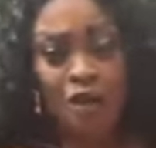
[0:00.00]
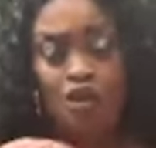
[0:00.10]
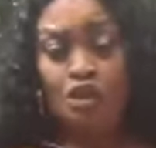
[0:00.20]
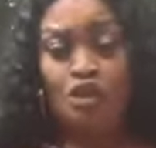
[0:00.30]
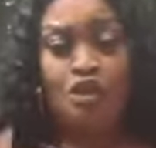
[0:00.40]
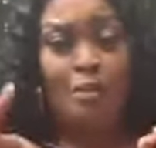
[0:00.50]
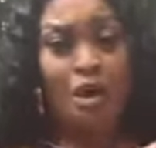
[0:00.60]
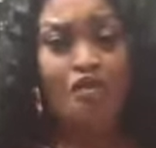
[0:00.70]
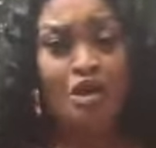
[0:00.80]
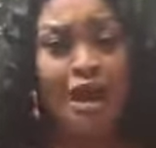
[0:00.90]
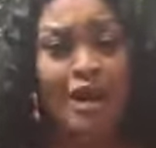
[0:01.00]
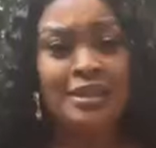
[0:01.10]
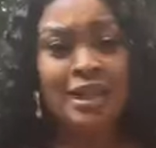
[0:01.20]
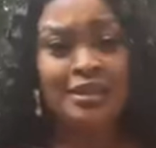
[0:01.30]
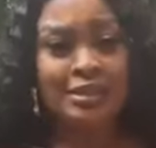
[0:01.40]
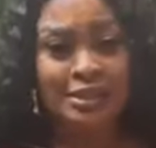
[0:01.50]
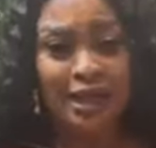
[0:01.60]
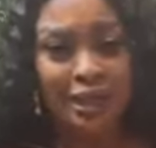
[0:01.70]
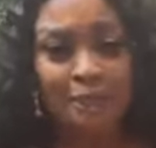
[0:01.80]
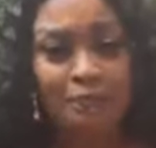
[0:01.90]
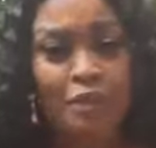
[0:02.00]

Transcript: so some of you guys can see